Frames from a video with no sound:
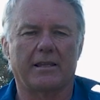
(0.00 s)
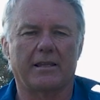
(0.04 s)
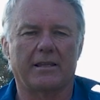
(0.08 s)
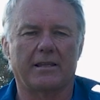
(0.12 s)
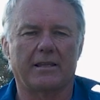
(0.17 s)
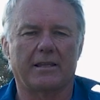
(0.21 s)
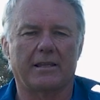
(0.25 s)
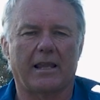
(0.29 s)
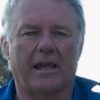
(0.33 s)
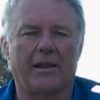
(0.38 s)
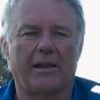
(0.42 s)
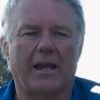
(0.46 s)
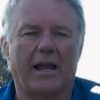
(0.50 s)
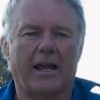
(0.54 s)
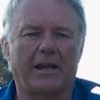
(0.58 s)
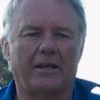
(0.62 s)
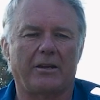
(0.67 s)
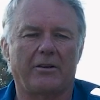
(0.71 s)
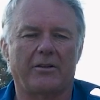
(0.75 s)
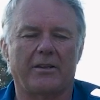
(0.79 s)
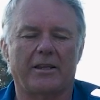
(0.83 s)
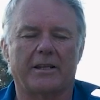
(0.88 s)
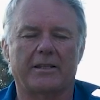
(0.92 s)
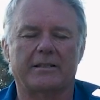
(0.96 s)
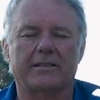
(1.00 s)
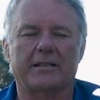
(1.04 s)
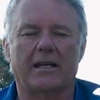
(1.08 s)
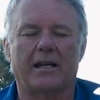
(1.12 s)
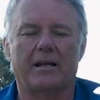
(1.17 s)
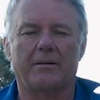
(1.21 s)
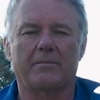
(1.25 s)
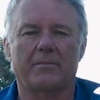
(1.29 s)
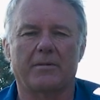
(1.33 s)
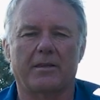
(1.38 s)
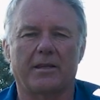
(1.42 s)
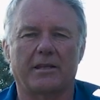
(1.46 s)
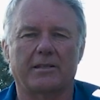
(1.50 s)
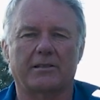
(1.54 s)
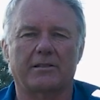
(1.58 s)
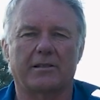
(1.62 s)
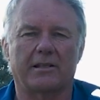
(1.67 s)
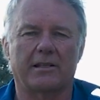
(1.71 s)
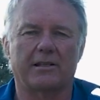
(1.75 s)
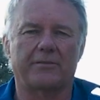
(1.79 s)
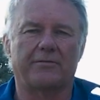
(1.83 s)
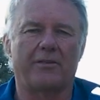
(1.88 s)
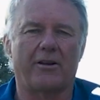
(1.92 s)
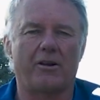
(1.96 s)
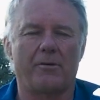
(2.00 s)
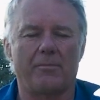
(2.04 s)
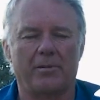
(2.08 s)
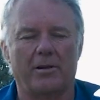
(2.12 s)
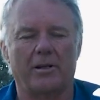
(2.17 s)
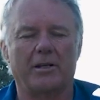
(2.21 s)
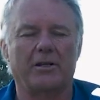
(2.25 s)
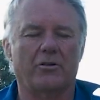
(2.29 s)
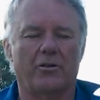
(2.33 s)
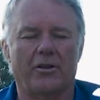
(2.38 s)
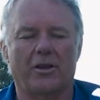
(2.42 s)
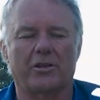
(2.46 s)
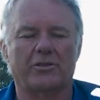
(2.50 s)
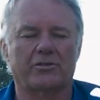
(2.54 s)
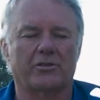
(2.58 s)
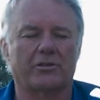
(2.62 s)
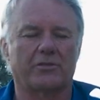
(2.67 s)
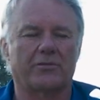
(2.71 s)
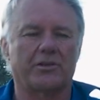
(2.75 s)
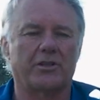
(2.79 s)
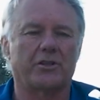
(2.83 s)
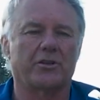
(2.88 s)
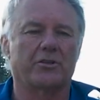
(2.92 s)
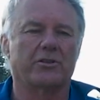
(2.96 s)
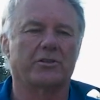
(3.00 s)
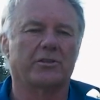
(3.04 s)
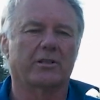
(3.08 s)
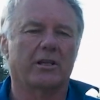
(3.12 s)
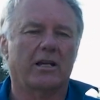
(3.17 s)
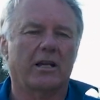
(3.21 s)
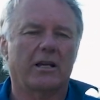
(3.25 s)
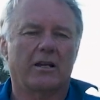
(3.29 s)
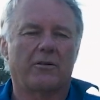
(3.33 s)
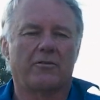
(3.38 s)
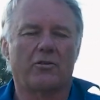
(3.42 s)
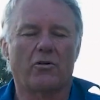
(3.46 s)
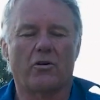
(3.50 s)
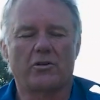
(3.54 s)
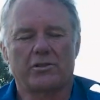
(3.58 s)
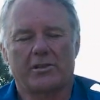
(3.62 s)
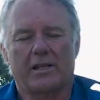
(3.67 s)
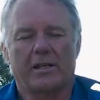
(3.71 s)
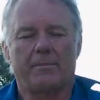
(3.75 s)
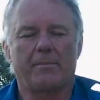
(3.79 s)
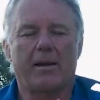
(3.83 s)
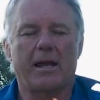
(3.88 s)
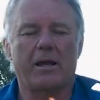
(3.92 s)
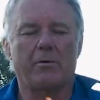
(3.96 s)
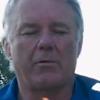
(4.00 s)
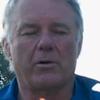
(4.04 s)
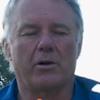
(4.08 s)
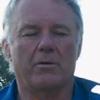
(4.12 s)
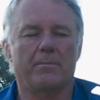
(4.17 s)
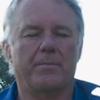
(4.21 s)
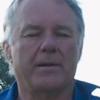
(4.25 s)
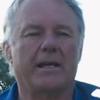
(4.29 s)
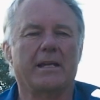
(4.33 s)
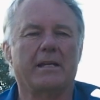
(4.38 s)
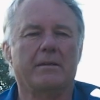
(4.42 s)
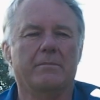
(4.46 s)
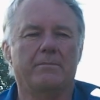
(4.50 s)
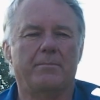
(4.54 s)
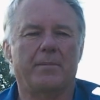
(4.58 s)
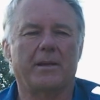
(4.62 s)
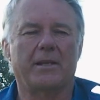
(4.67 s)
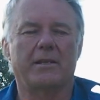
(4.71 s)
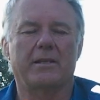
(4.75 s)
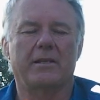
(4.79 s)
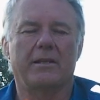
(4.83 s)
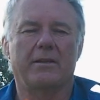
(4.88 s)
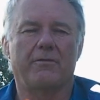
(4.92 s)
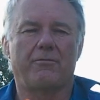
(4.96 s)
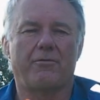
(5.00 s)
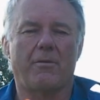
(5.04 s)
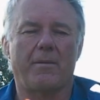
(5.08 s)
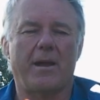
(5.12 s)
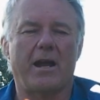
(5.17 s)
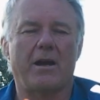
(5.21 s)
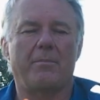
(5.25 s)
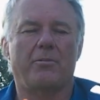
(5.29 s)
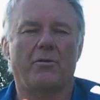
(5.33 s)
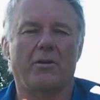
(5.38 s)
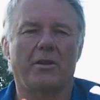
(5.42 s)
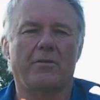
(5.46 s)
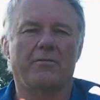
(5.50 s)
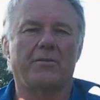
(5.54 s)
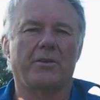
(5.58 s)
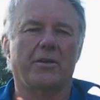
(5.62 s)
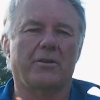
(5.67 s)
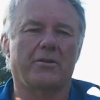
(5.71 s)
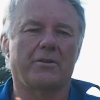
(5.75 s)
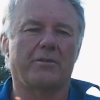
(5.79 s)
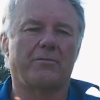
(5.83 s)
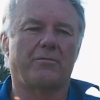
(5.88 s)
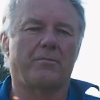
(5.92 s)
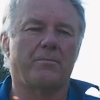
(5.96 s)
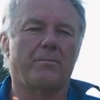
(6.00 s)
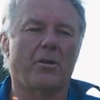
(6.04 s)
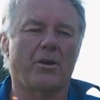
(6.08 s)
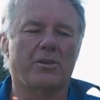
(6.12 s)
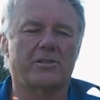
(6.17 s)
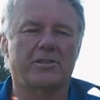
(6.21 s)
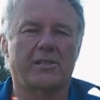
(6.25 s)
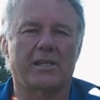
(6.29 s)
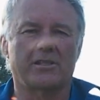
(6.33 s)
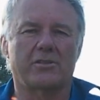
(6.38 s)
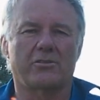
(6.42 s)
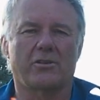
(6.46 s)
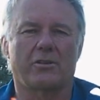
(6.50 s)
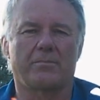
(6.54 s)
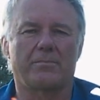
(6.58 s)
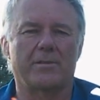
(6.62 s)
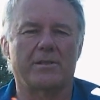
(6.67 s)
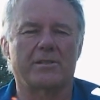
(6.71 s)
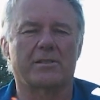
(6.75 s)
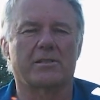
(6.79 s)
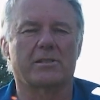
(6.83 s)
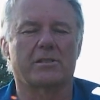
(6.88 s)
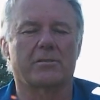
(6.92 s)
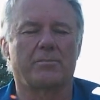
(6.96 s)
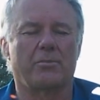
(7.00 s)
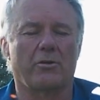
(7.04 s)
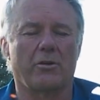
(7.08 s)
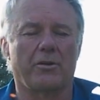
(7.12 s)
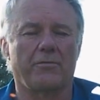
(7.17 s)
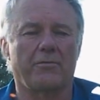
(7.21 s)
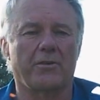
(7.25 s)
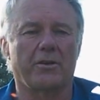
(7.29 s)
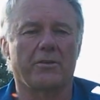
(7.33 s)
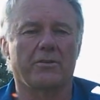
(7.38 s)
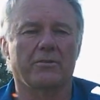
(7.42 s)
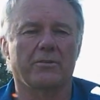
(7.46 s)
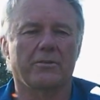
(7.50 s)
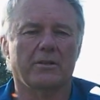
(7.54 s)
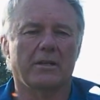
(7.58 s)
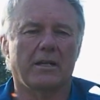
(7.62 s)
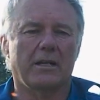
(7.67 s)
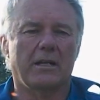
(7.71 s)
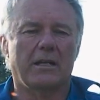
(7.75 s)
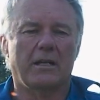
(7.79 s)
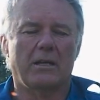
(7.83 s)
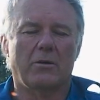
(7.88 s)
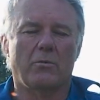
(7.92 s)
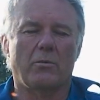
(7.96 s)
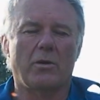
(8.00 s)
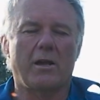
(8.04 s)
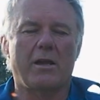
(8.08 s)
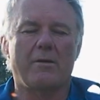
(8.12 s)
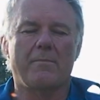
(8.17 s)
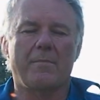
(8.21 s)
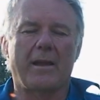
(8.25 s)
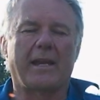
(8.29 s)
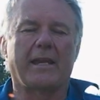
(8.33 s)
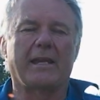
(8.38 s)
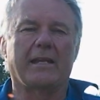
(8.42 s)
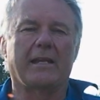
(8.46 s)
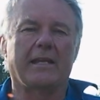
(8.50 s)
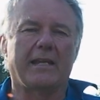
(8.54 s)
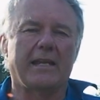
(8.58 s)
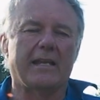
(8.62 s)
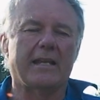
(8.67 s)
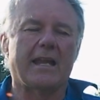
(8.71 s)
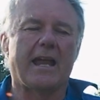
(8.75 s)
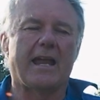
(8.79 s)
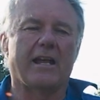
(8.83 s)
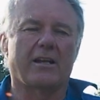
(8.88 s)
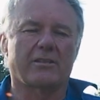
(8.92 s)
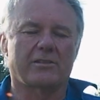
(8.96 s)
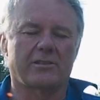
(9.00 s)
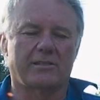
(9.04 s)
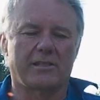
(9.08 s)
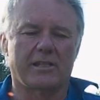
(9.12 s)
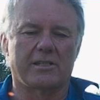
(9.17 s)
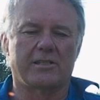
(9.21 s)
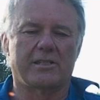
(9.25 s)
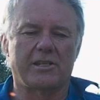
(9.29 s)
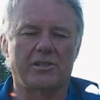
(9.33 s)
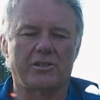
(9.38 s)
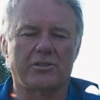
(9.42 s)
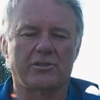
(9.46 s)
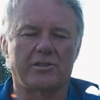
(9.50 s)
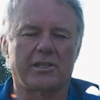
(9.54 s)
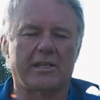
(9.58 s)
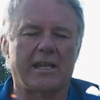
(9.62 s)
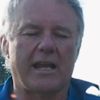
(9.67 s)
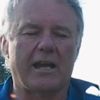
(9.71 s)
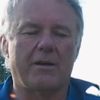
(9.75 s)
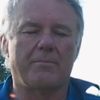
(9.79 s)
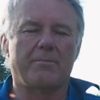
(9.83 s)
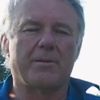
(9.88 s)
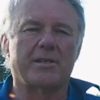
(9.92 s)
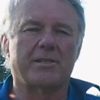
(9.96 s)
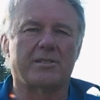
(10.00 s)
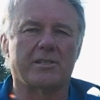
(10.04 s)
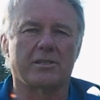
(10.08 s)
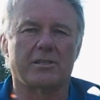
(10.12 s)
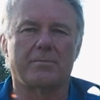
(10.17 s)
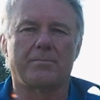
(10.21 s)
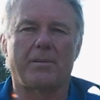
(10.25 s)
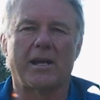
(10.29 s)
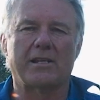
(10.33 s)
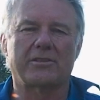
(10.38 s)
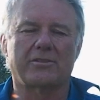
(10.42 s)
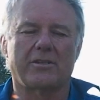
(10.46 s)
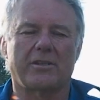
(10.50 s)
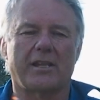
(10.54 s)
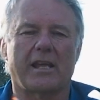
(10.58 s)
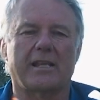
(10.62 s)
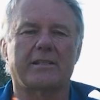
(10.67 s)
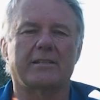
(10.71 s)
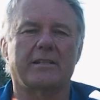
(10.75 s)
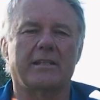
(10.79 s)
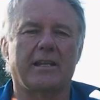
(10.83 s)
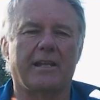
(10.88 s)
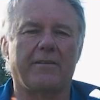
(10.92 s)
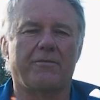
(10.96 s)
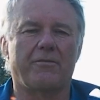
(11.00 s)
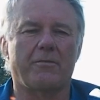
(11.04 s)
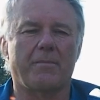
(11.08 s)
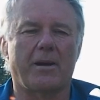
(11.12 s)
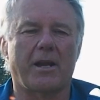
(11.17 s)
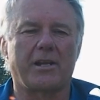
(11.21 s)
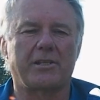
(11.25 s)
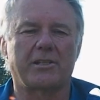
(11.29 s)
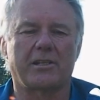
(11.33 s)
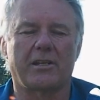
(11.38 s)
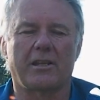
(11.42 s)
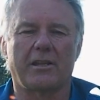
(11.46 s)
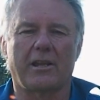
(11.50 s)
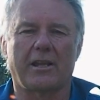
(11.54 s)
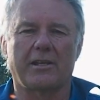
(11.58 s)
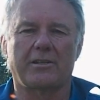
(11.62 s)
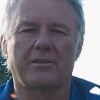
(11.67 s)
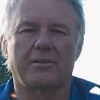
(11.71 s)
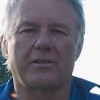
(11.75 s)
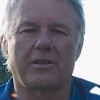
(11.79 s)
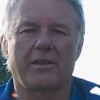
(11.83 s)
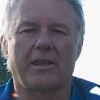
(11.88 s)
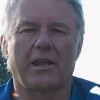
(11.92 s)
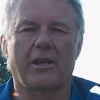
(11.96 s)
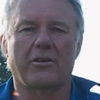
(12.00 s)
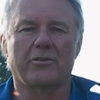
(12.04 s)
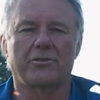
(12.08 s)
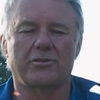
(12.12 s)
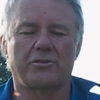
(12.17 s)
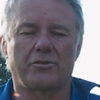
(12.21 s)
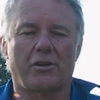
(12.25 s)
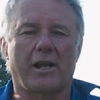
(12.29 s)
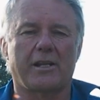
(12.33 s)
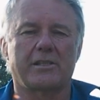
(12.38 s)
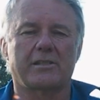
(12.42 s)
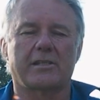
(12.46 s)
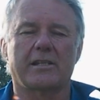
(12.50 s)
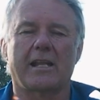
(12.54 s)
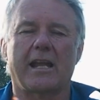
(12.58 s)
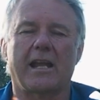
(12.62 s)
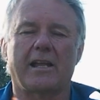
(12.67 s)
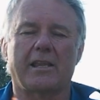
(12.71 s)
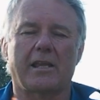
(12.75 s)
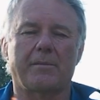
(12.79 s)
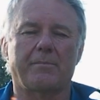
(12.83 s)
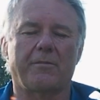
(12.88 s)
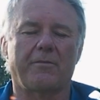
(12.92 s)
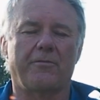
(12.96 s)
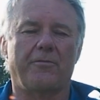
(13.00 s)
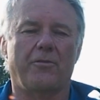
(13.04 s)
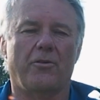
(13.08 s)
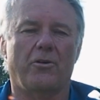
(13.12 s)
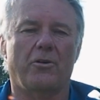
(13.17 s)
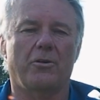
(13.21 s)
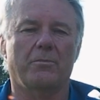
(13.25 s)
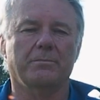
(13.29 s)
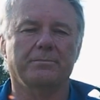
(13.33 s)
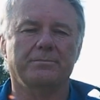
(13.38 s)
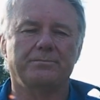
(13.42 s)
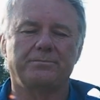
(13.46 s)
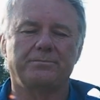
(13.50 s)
They argue that there's variability in all those sorts of issues. Of course, there may well be, but from our point of view, and from most seed stock business point of view, we're making in-house decisions in our business based on that information and those traits and how they perform.